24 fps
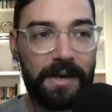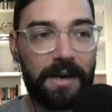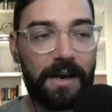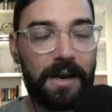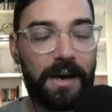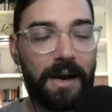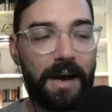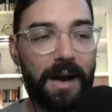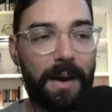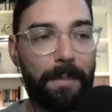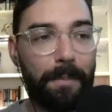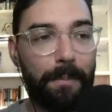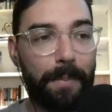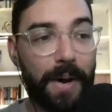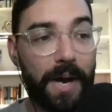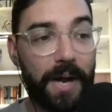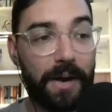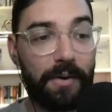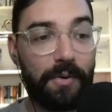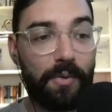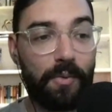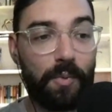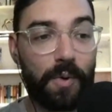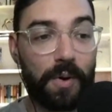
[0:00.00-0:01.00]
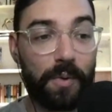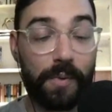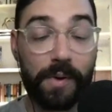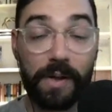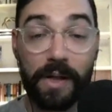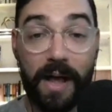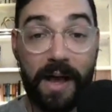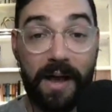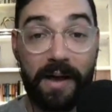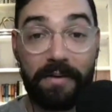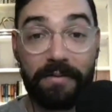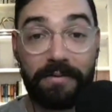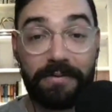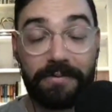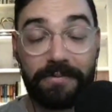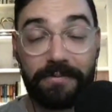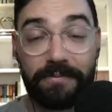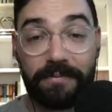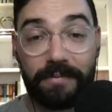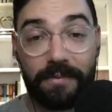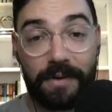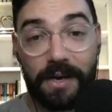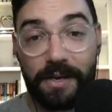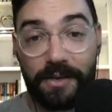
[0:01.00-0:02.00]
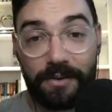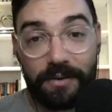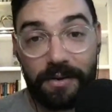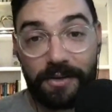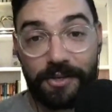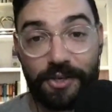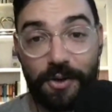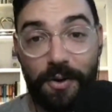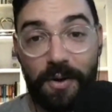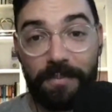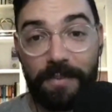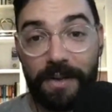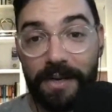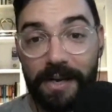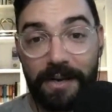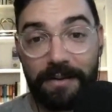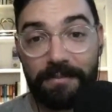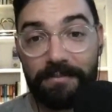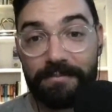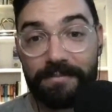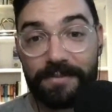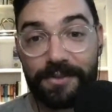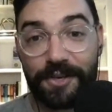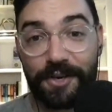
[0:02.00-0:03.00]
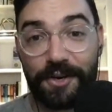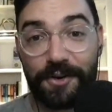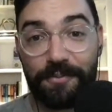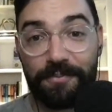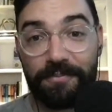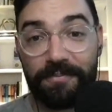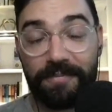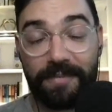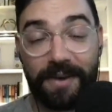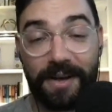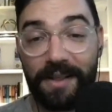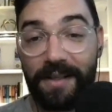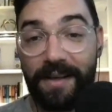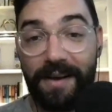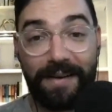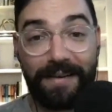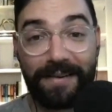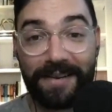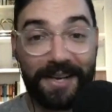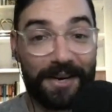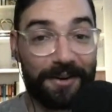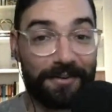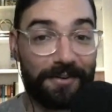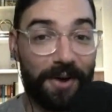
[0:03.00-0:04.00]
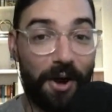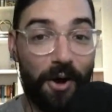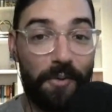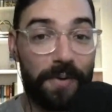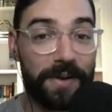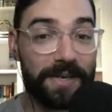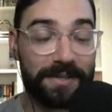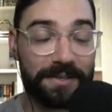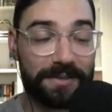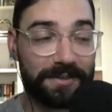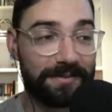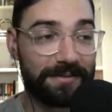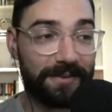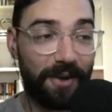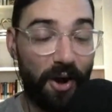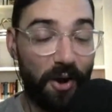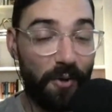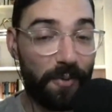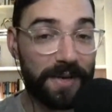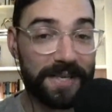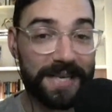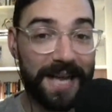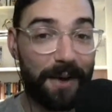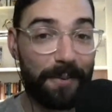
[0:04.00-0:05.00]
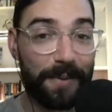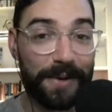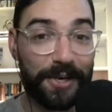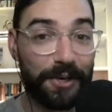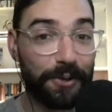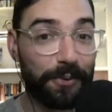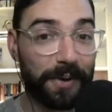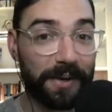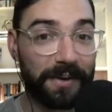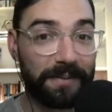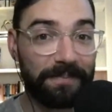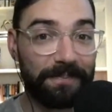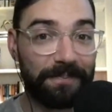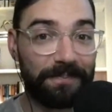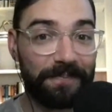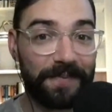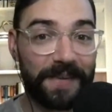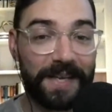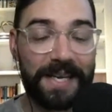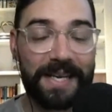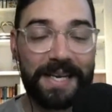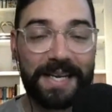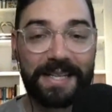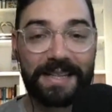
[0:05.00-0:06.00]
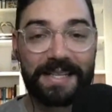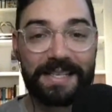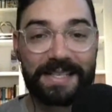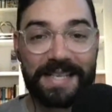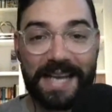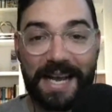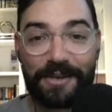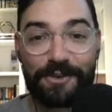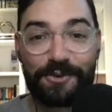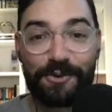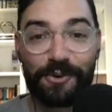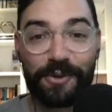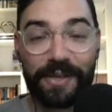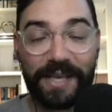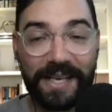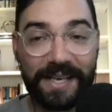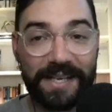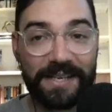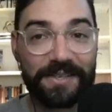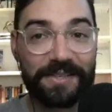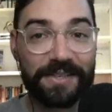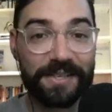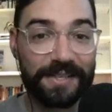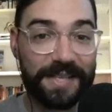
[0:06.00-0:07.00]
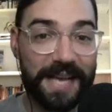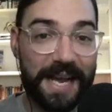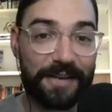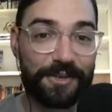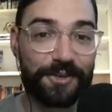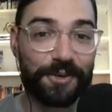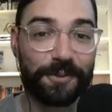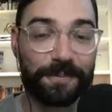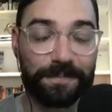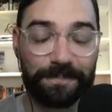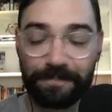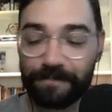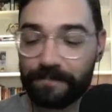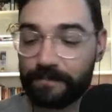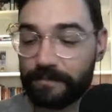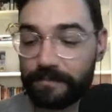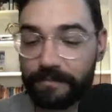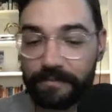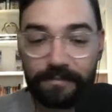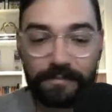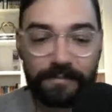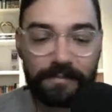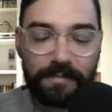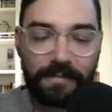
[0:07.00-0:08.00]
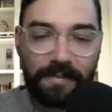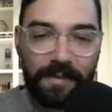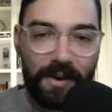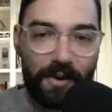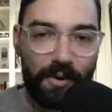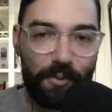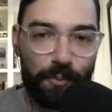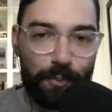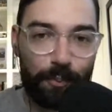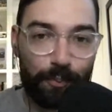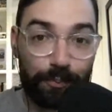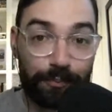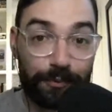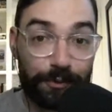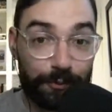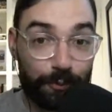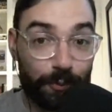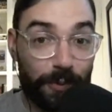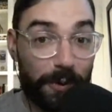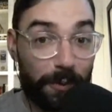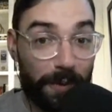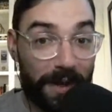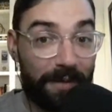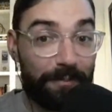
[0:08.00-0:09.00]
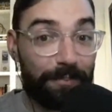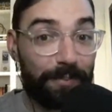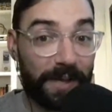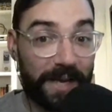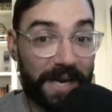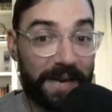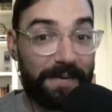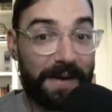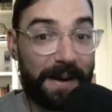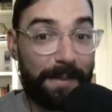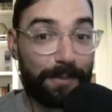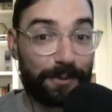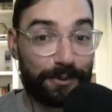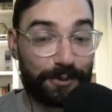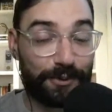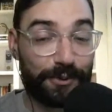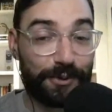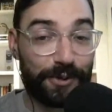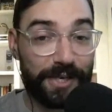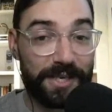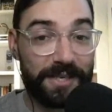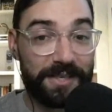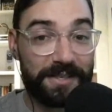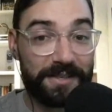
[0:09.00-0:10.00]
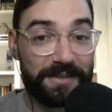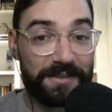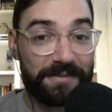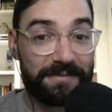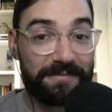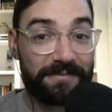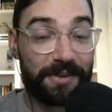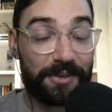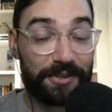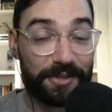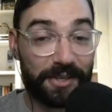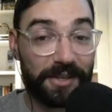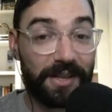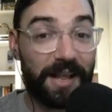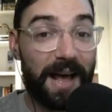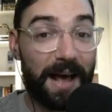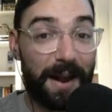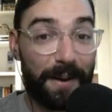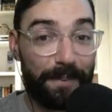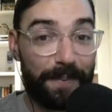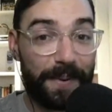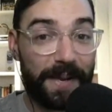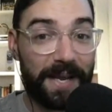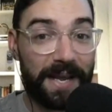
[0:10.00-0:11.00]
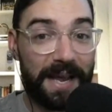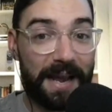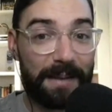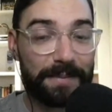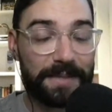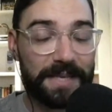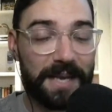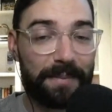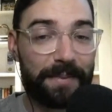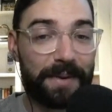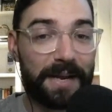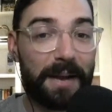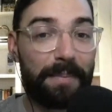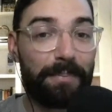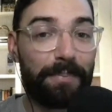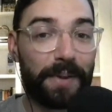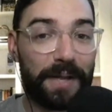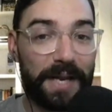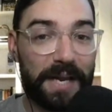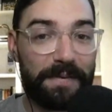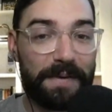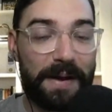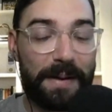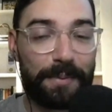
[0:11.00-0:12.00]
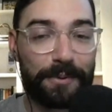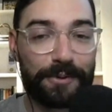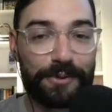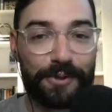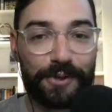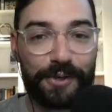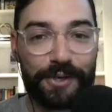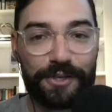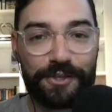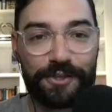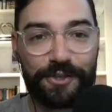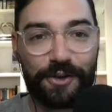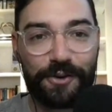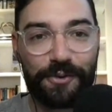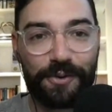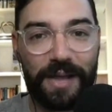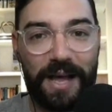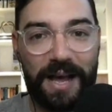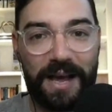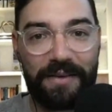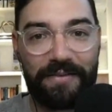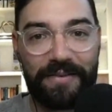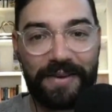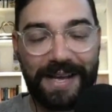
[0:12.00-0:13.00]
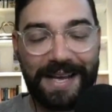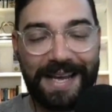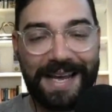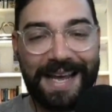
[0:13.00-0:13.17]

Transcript: um, but we will have a, a show on Monday. So a lot, you know, always always how we do it. The schedule is the schedule. We will have plenty of opportunities. There's a lot of big games coming up, plenty of opportunities to go live